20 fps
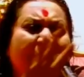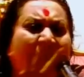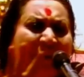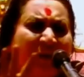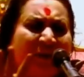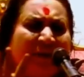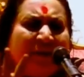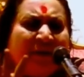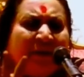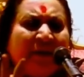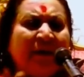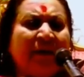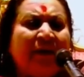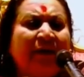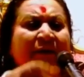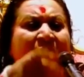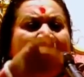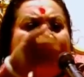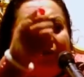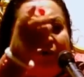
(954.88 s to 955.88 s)
nothing.
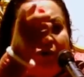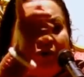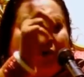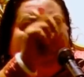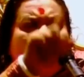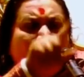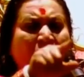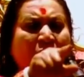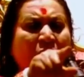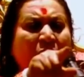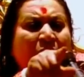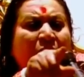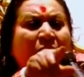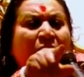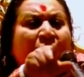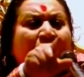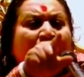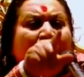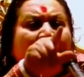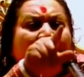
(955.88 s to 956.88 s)
It's your
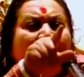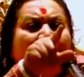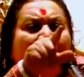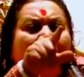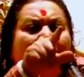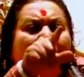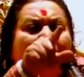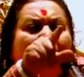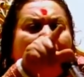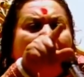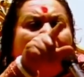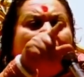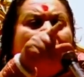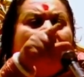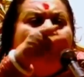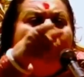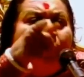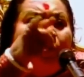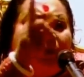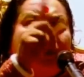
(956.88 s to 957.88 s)
own
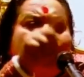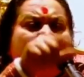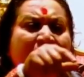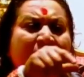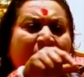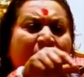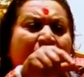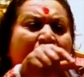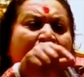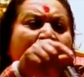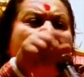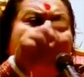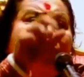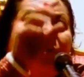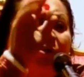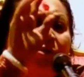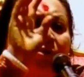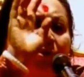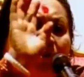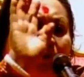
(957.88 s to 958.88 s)
wisdom,
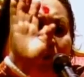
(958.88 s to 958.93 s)
your